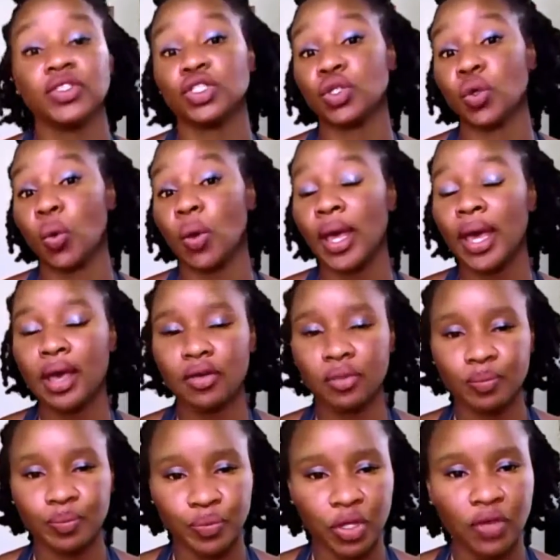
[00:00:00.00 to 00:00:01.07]
So
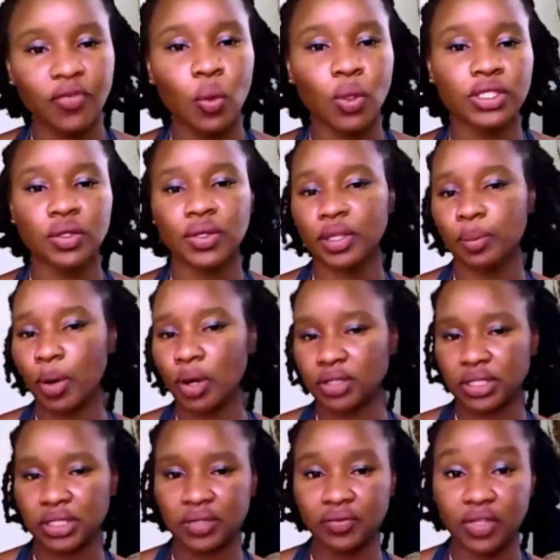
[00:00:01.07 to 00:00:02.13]
focus on the
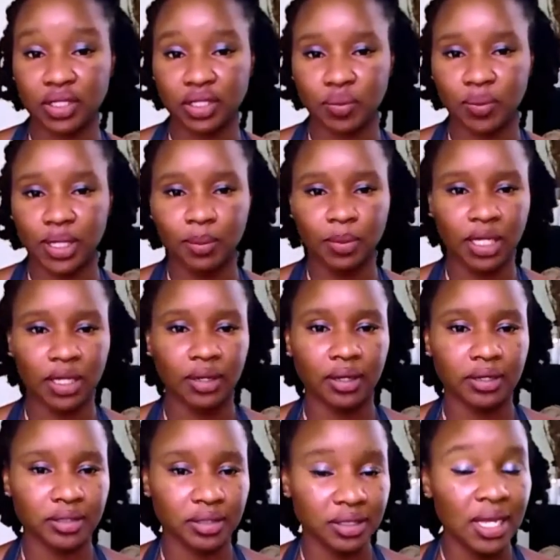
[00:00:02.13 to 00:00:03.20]
positive this week
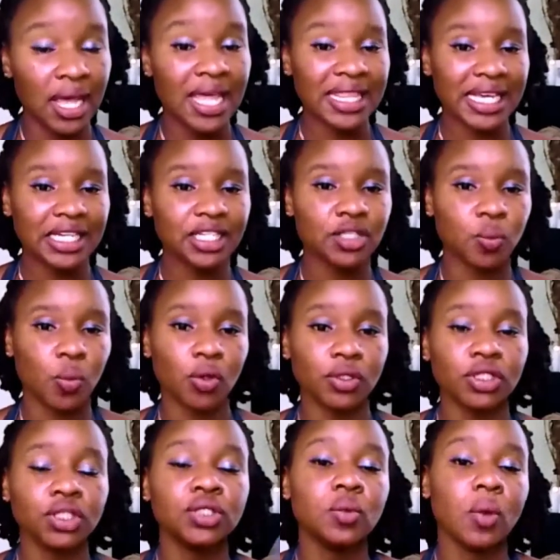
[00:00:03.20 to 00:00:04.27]
because that is
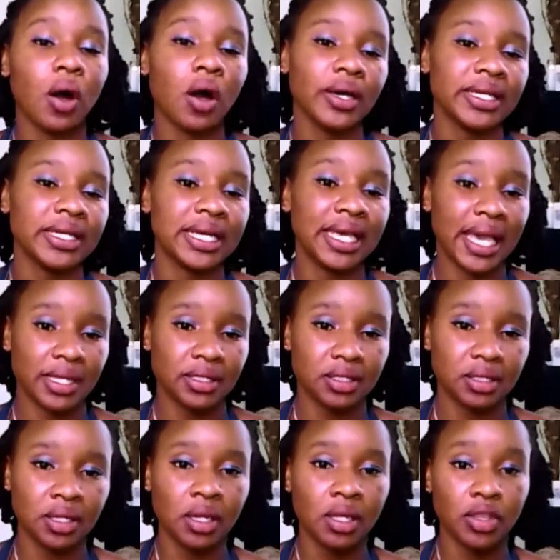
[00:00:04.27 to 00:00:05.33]
what you are going to
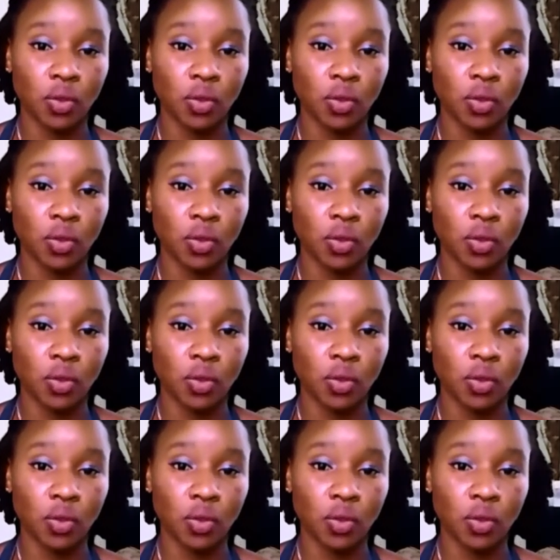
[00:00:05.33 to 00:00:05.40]
get.